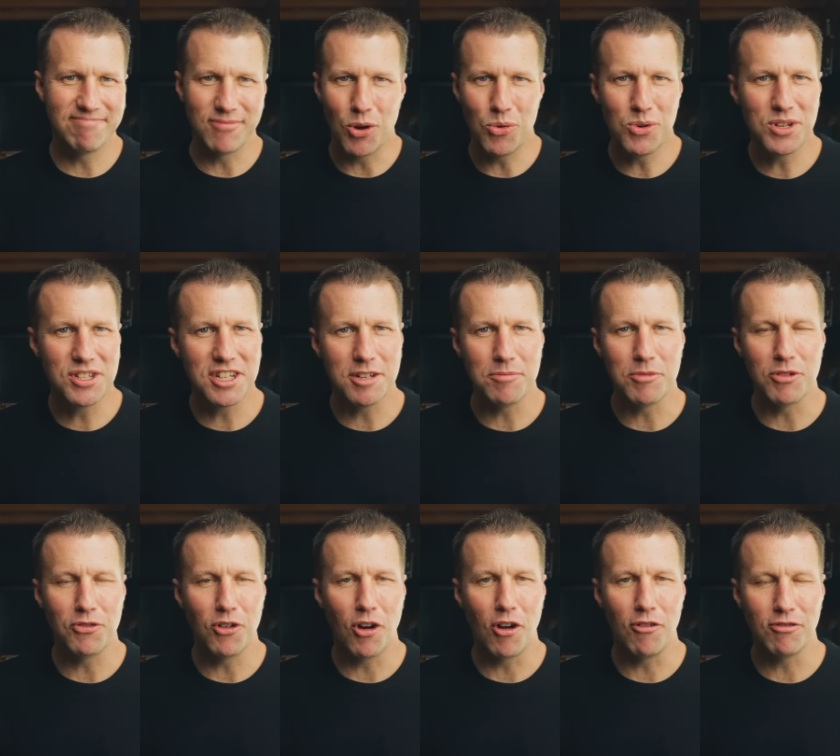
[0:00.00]
always seemed to
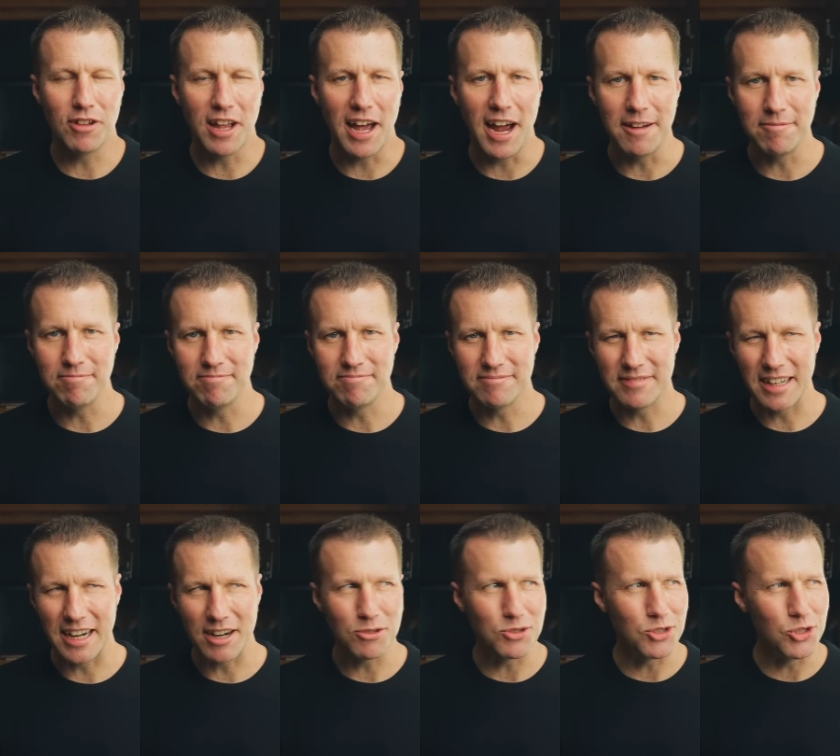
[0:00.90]
fall flat.
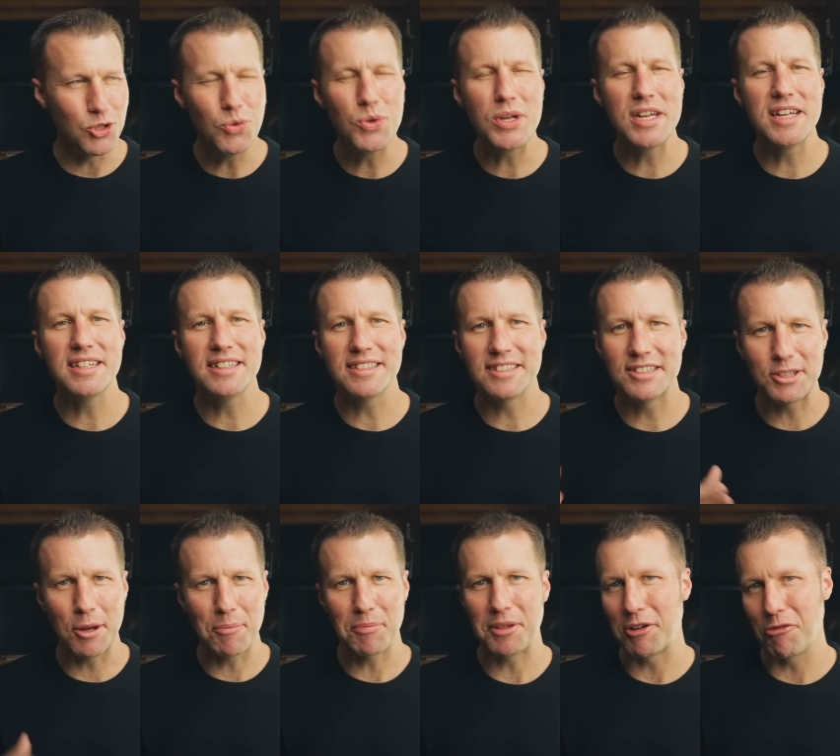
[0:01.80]
And I was doing
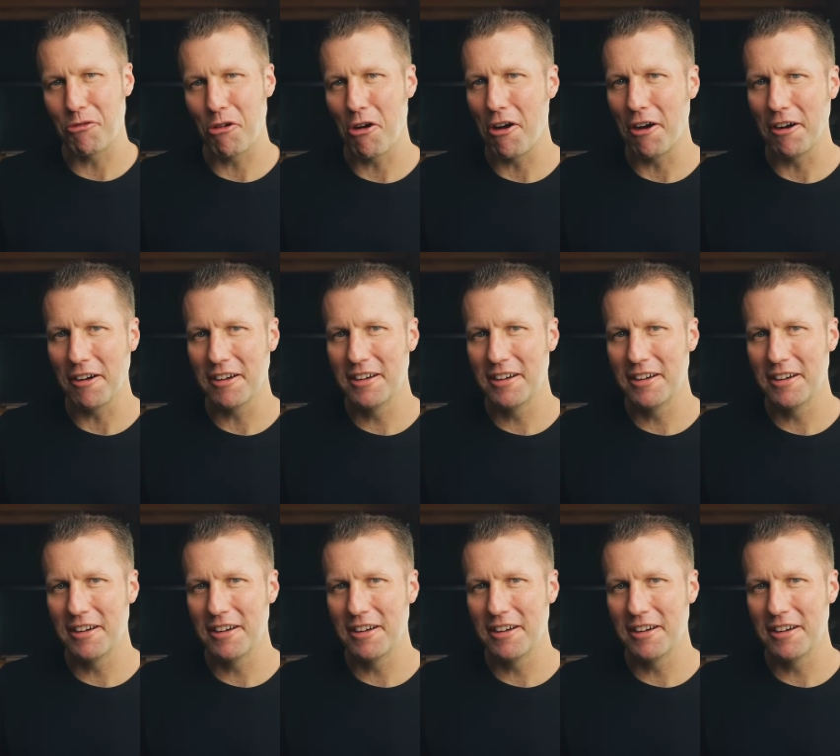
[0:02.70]
something wrong.